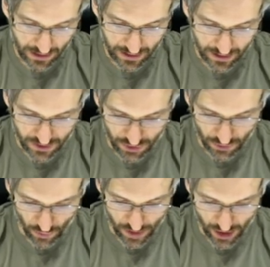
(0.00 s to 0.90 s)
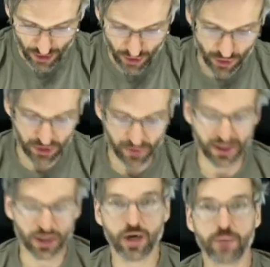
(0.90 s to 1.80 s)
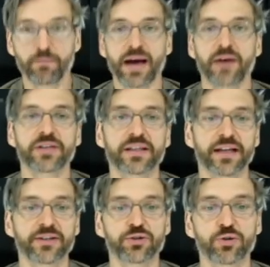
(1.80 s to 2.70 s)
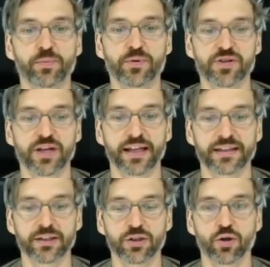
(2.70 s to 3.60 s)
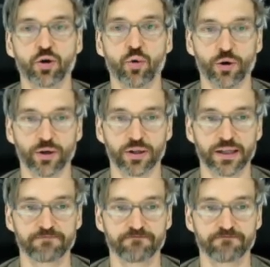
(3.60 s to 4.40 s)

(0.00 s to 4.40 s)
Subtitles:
So we are going to be compounding that 2% quarterly.